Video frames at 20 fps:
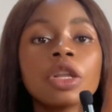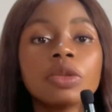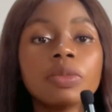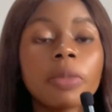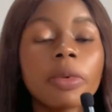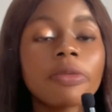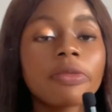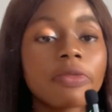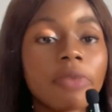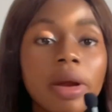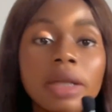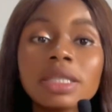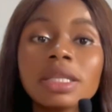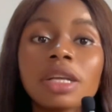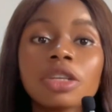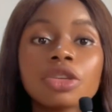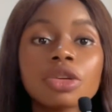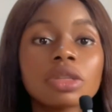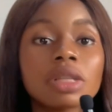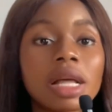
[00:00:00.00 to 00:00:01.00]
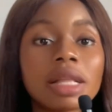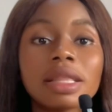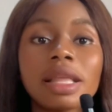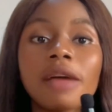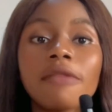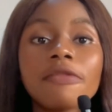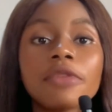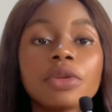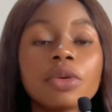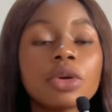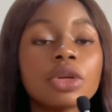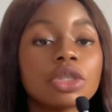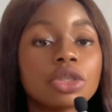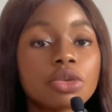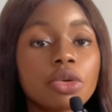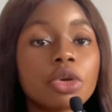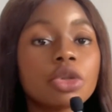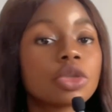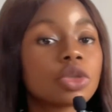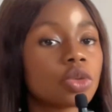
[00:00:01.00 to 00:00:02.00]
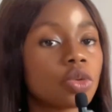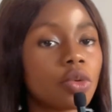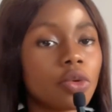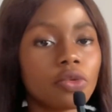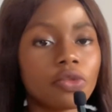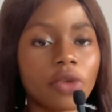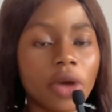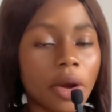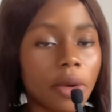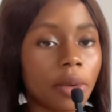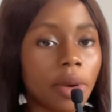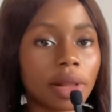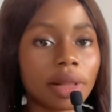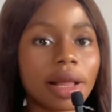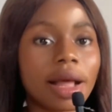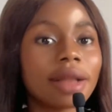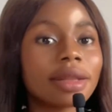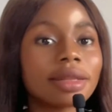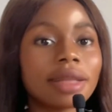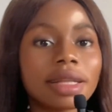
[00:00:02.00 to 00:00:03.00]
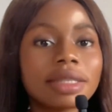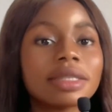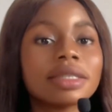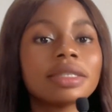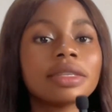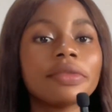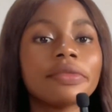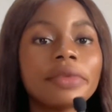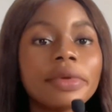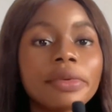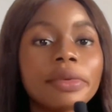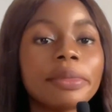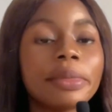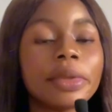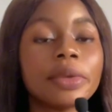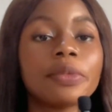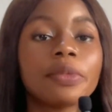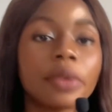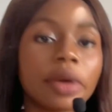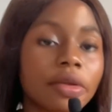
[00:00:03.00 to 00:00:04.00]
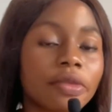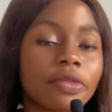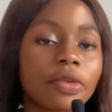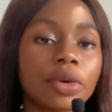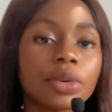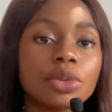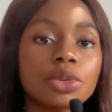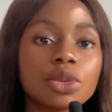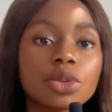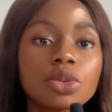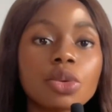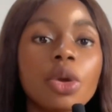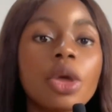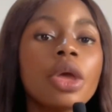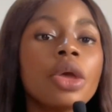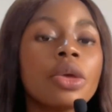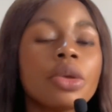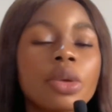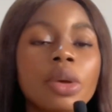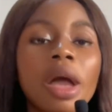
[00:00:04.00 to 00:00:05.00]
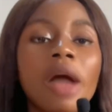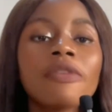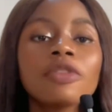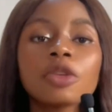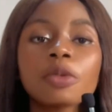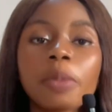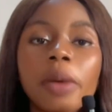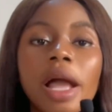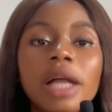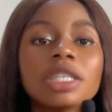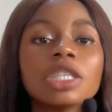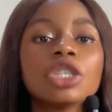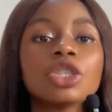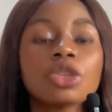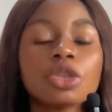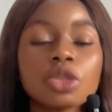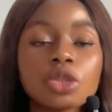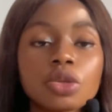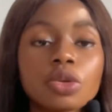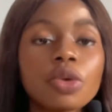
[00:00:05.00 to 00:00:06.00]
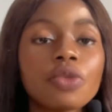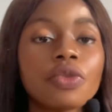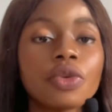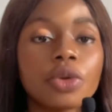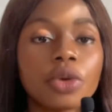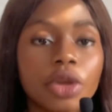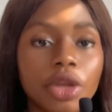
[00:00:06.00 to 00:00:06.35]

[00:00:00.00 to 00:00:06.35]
but rest assured that that video is going to go viral, and that is a very big win for you. So you have to pay attention to your video